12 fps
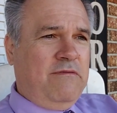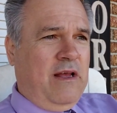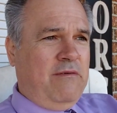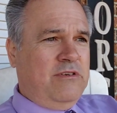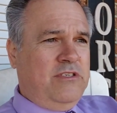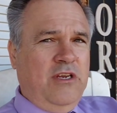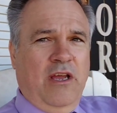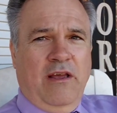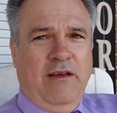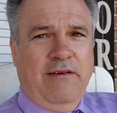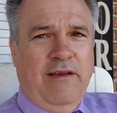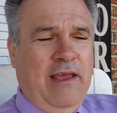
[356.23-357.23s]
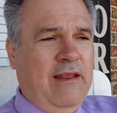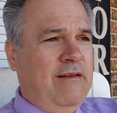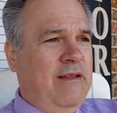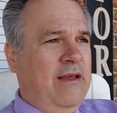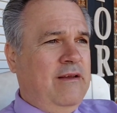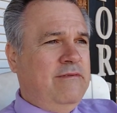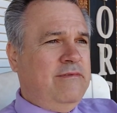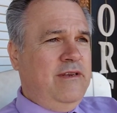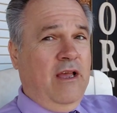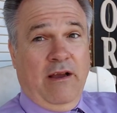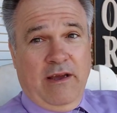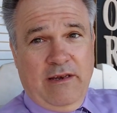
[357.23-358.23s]
I was young
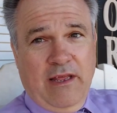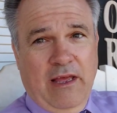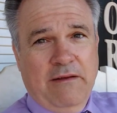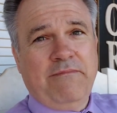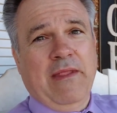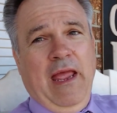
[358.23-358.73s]
and dumb.